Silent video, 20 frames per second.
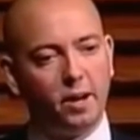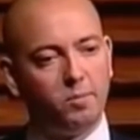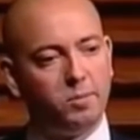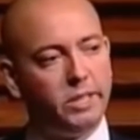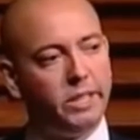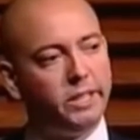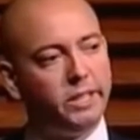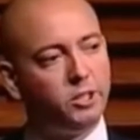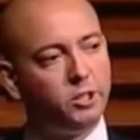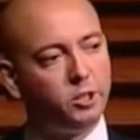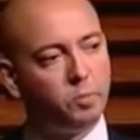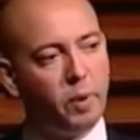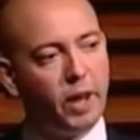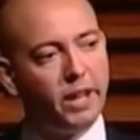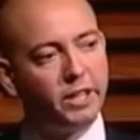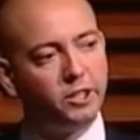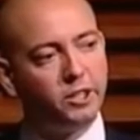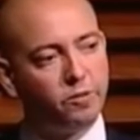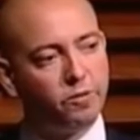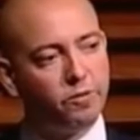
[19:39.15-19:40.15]
teachers'
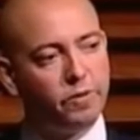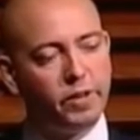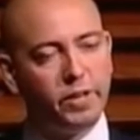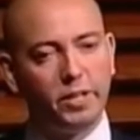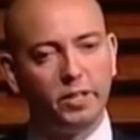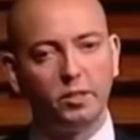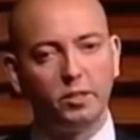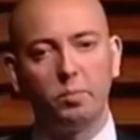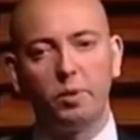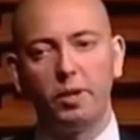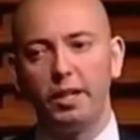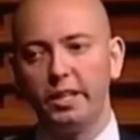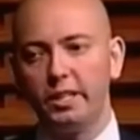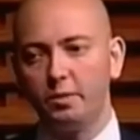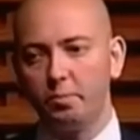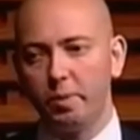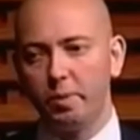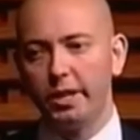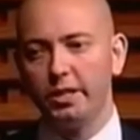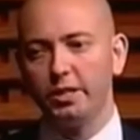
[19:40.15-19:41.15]
pension funds,
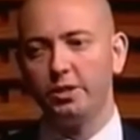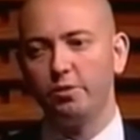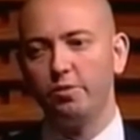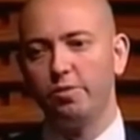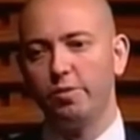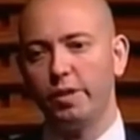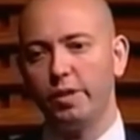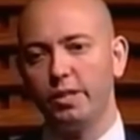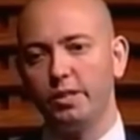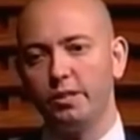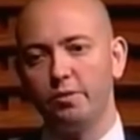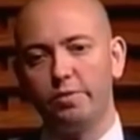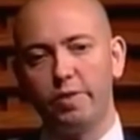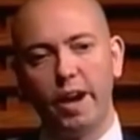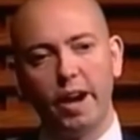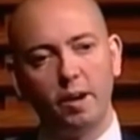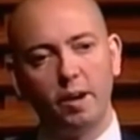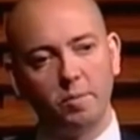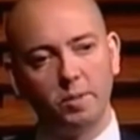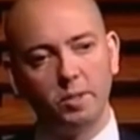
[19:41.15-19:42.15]
police pension funds,
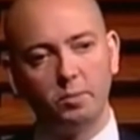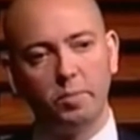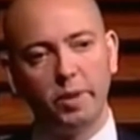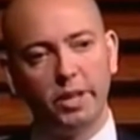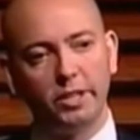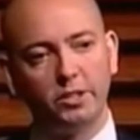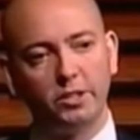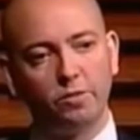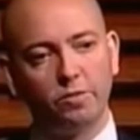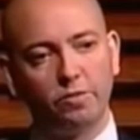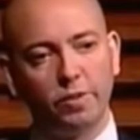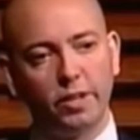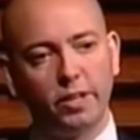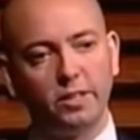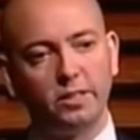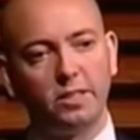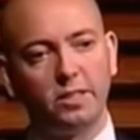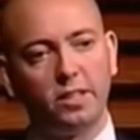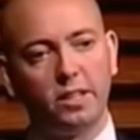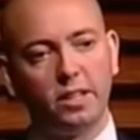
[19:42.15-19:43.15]
firemen's pension
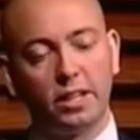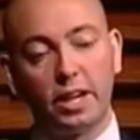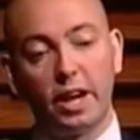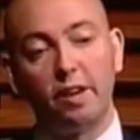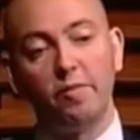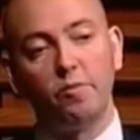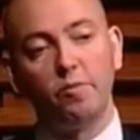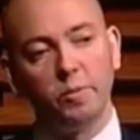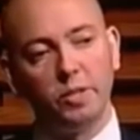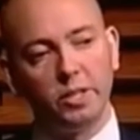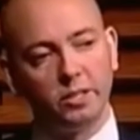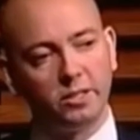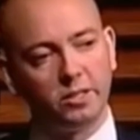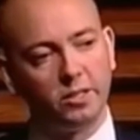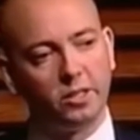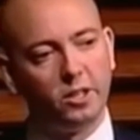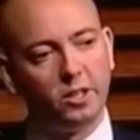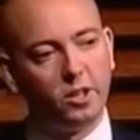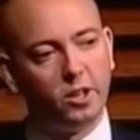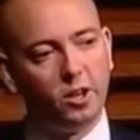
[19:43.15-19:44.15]
funds, governments,